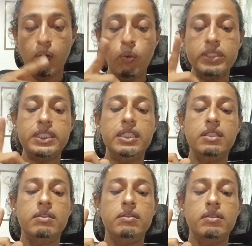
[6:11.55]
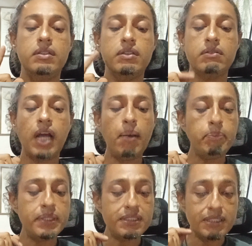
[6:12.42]
was in
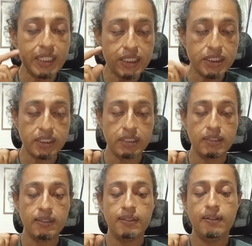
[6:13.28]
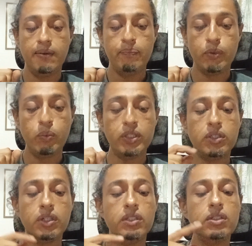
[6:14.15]
competition
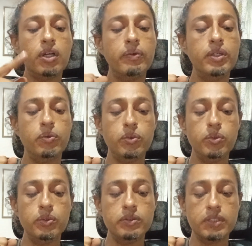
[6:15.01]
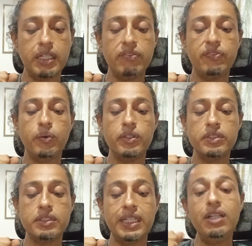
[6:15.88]
with concurrent rules
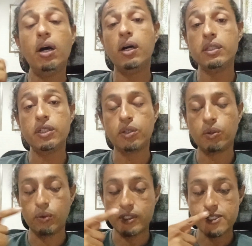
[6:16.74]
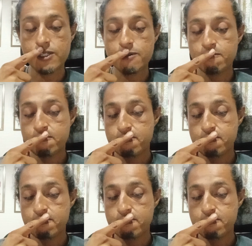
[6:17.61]
enforced in other courts.